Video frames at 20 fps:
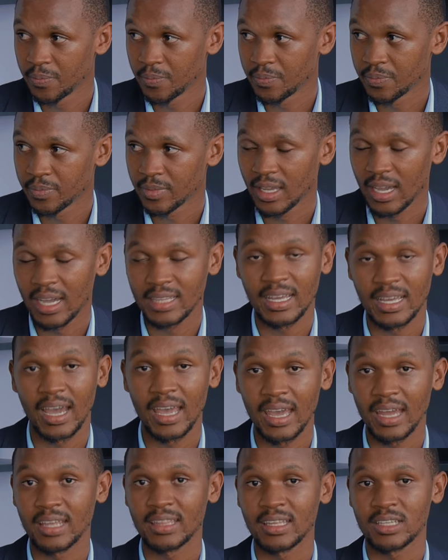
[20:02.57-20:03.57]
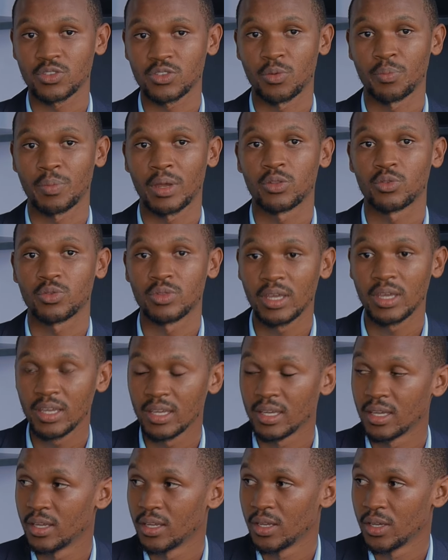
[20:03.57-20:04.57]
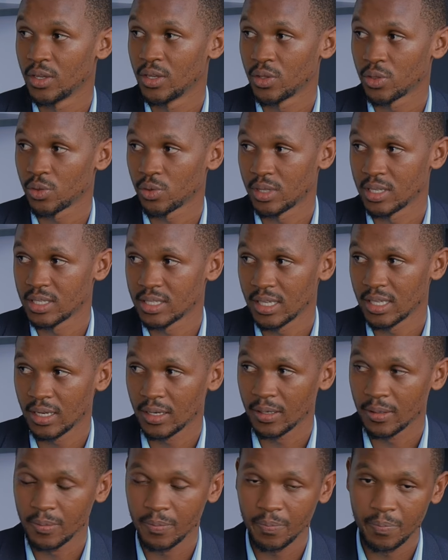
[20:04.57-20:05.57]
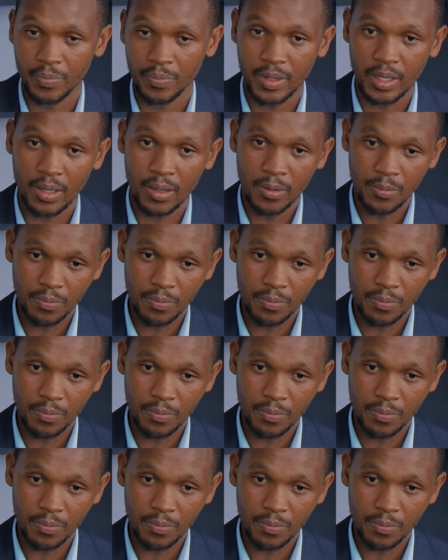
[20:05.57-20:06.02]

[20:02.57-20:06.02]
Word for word: Okay. At a higher rate as compared to the, to the skin. Okay. Mm-hmm.